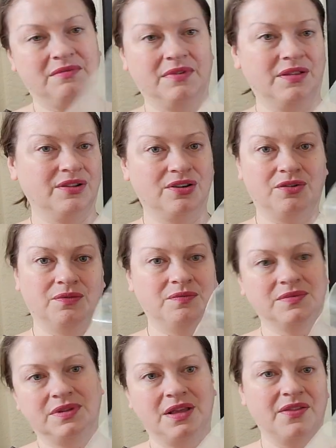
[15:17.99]
the little
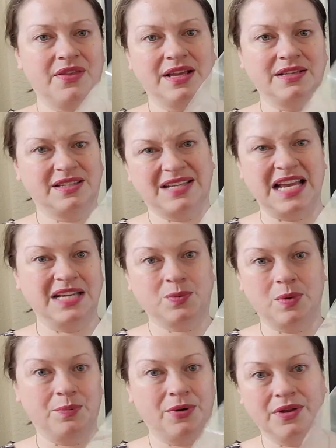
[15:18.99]
things, stakes
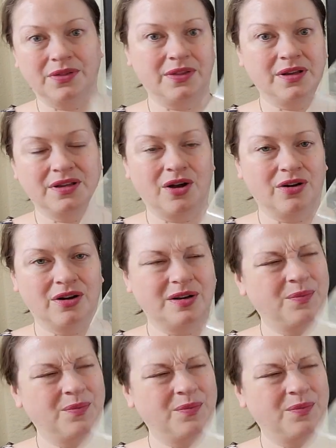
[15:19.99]
we put in the yard.